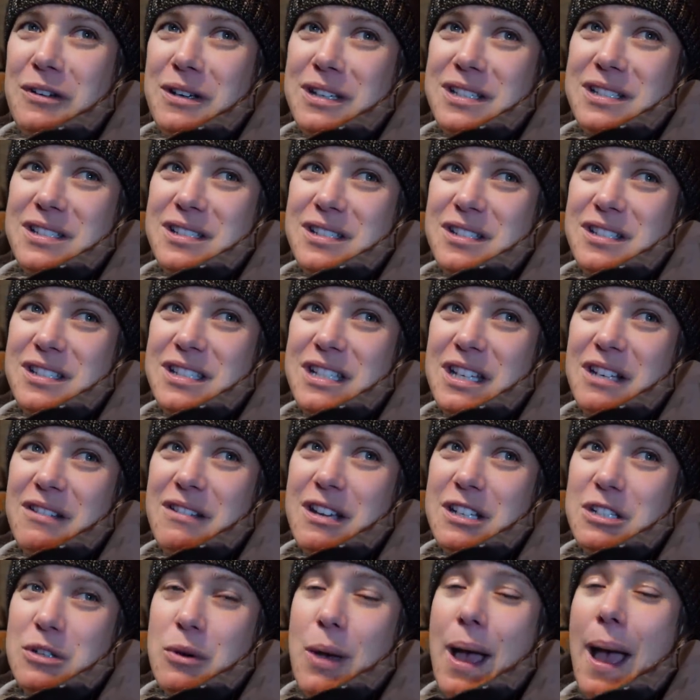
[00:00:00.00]
Is just
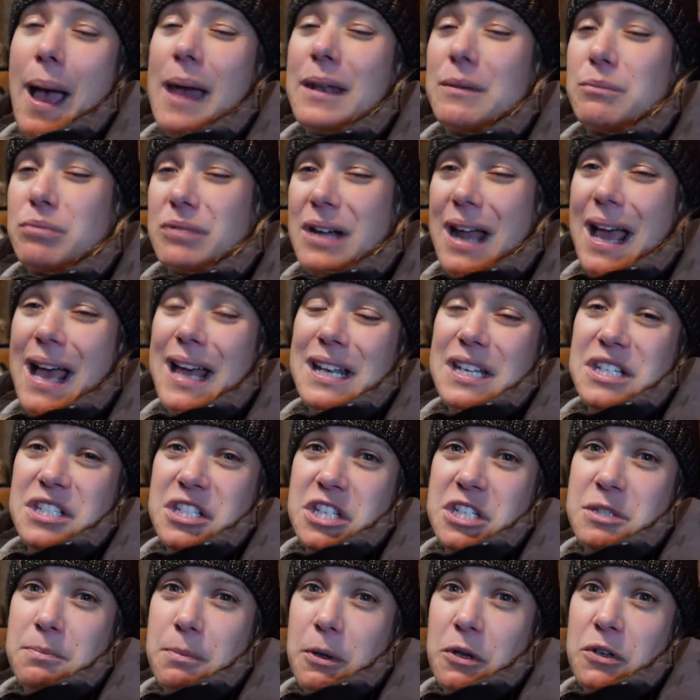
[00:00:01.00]
incredible. And brands,
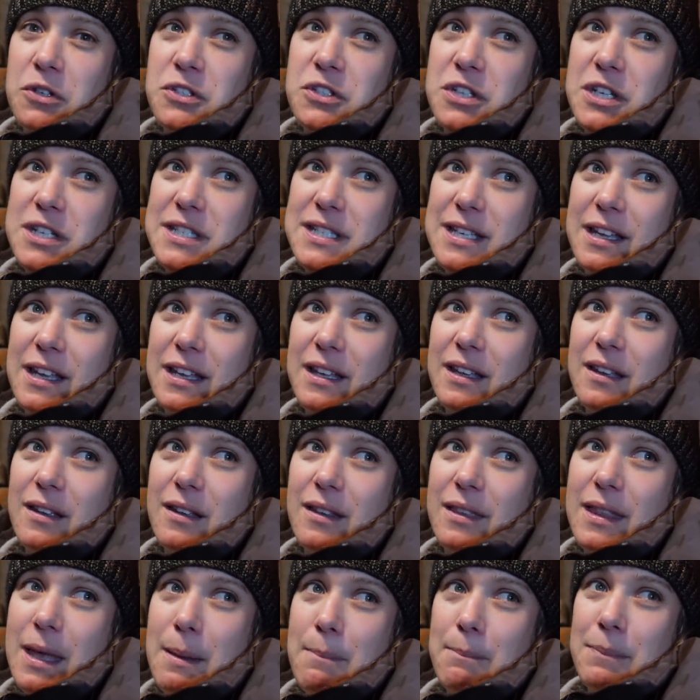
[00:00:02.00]
the sponsors, like
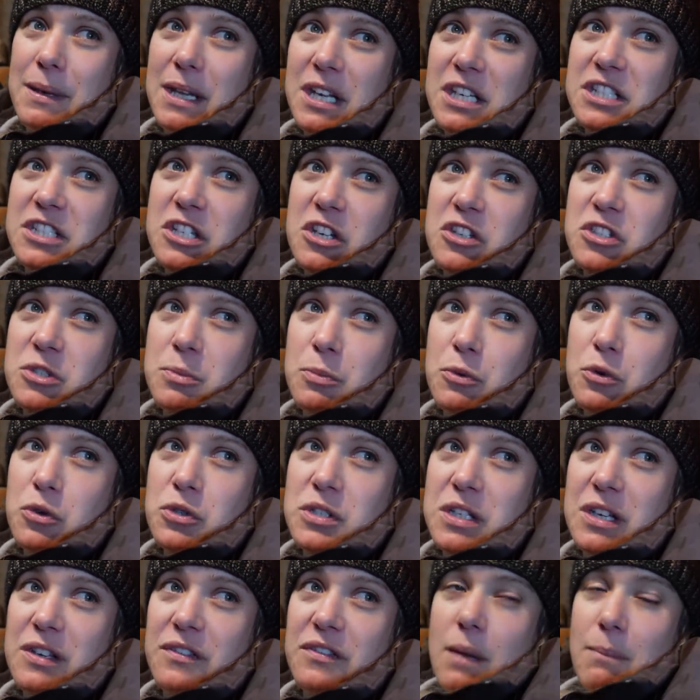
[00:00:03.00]
them being so
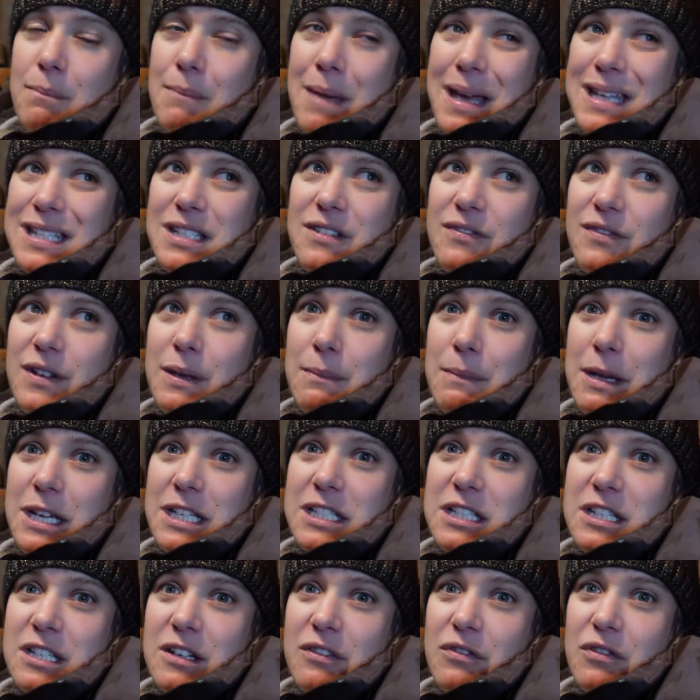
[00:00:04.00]
supportive massively
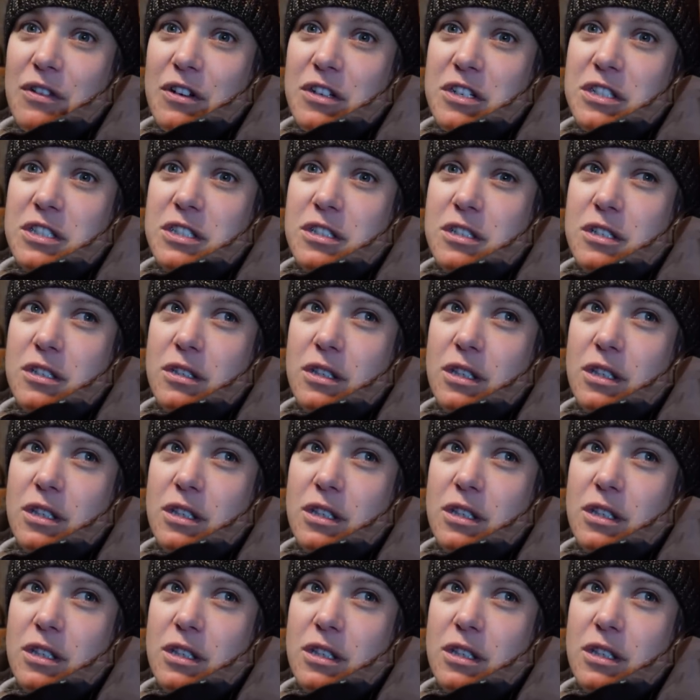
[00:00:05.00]
makes a difference.